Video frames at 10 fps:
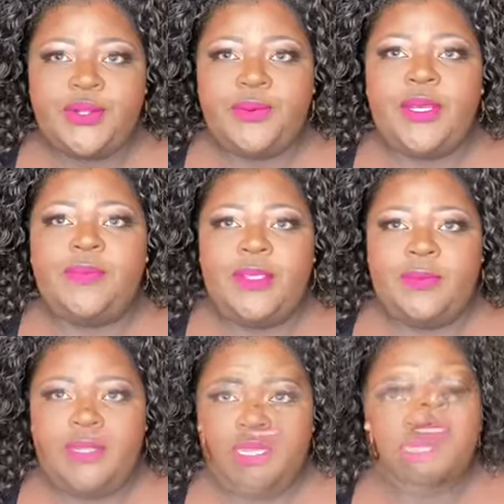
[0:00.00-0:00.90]
Nova a B
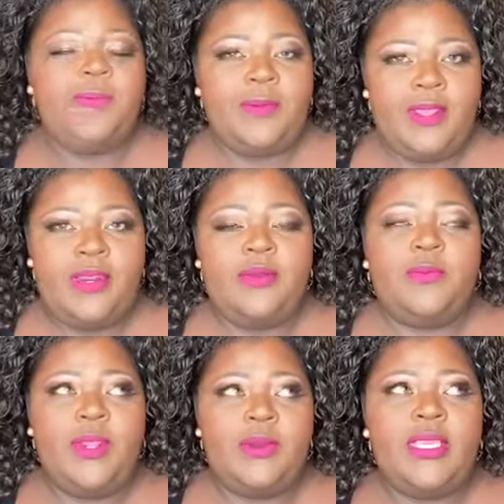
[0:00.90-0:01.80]
plus. It's a very,
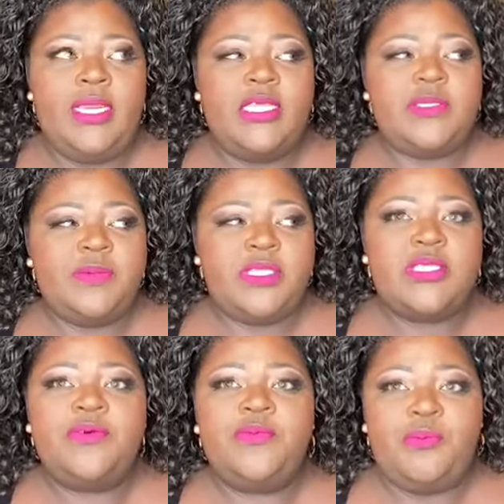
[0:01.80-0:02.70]
very
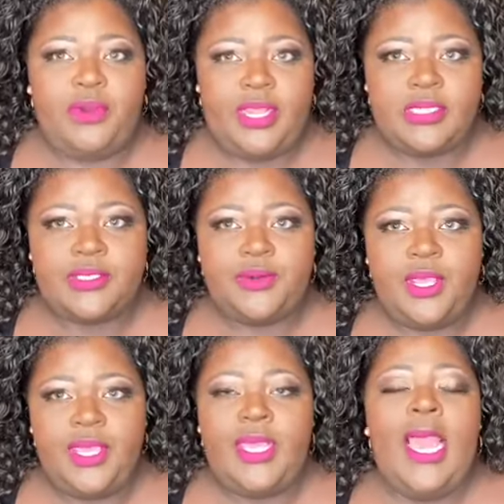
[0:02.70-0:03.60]
inexpensive brand,
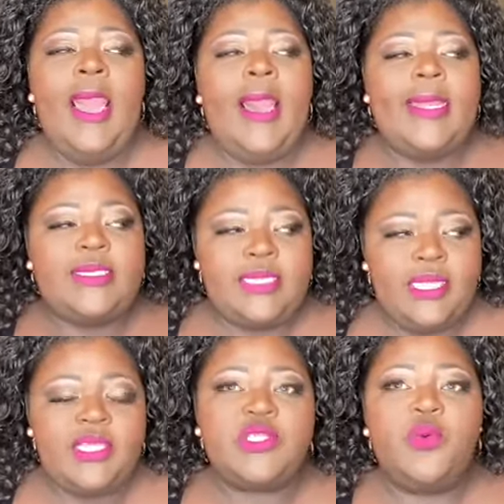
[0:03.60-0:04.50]
okay? I
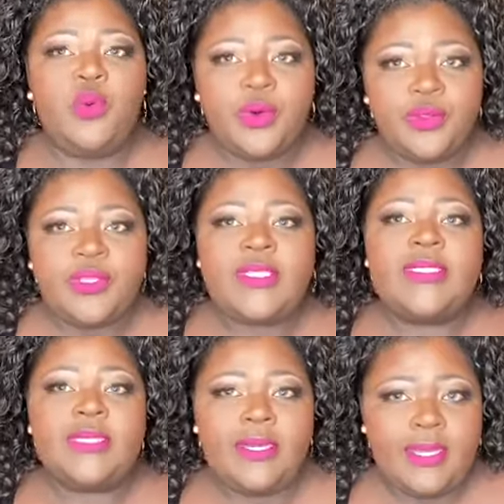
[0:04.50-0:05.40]
think it's worth the
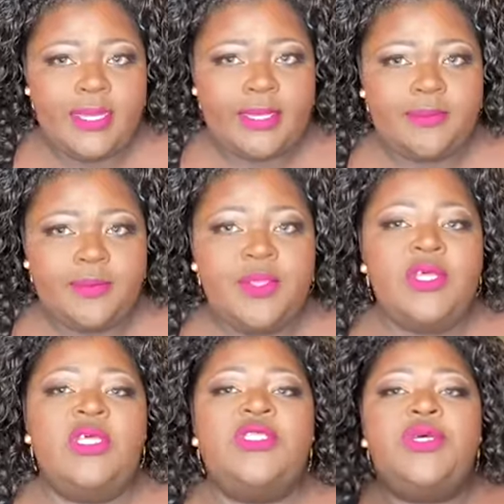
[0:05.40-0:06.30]
time
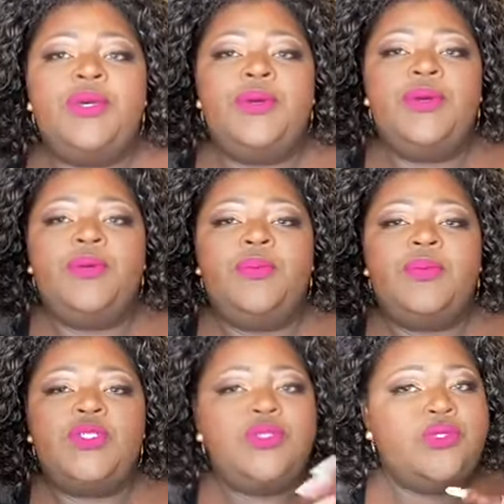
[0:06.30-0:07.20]
to
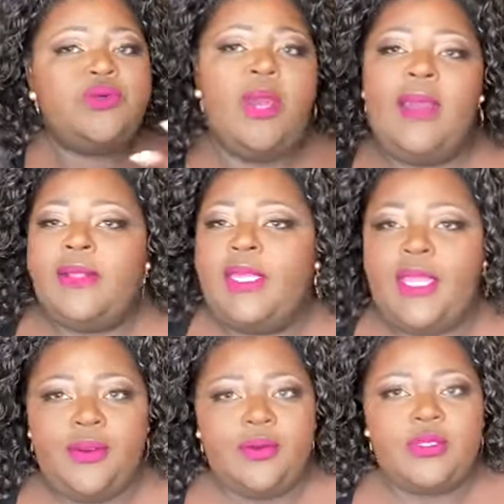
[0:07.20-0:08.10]
do trial and
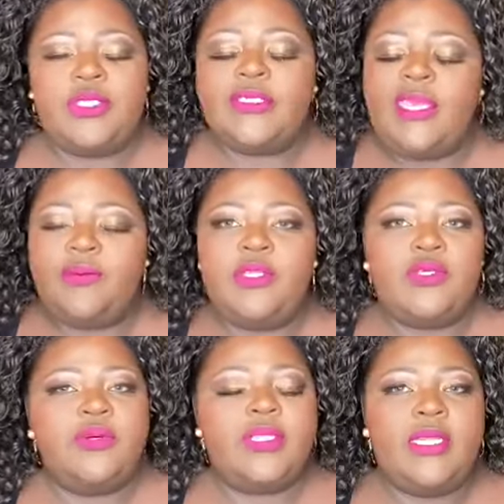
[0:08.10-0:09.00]
error, just like we
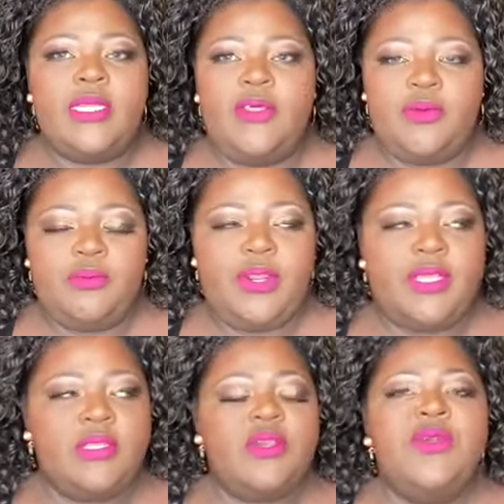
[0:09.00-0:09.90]
do with any other
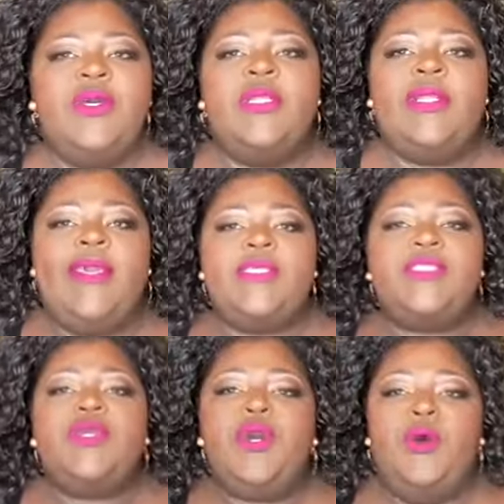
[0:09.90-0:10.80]
brand.
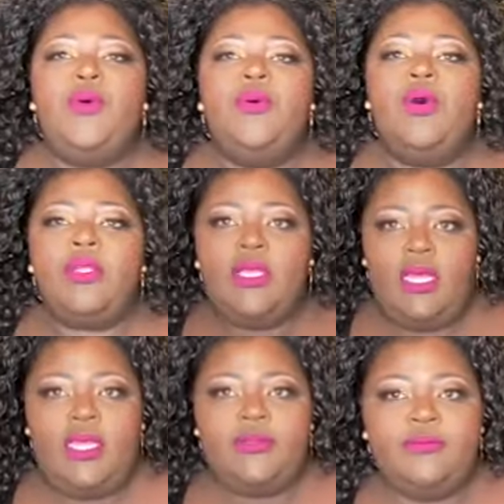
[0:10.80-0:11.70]
Let's go
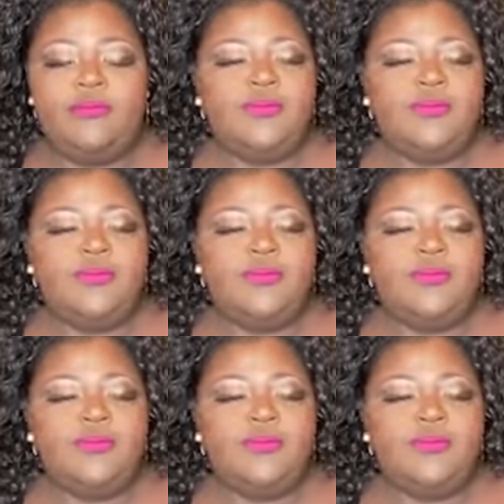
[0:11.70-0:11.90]
online.